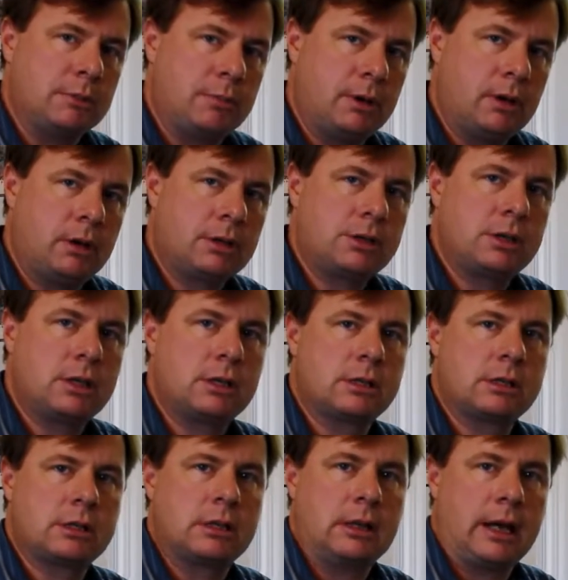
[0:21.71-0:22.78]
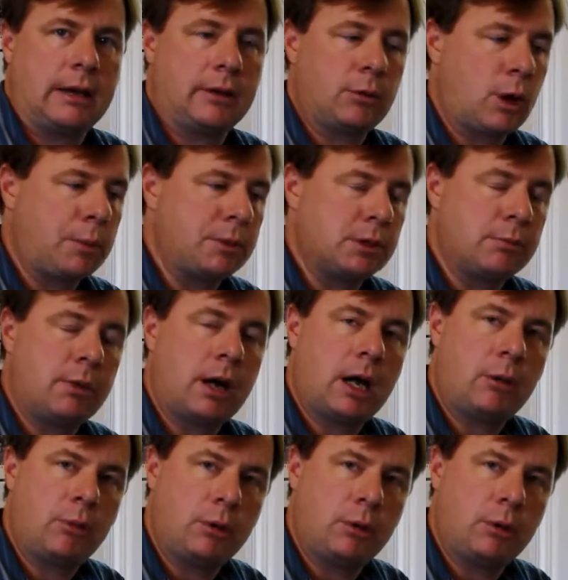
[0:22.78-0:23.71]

to purchase, land that we're hoping to buy.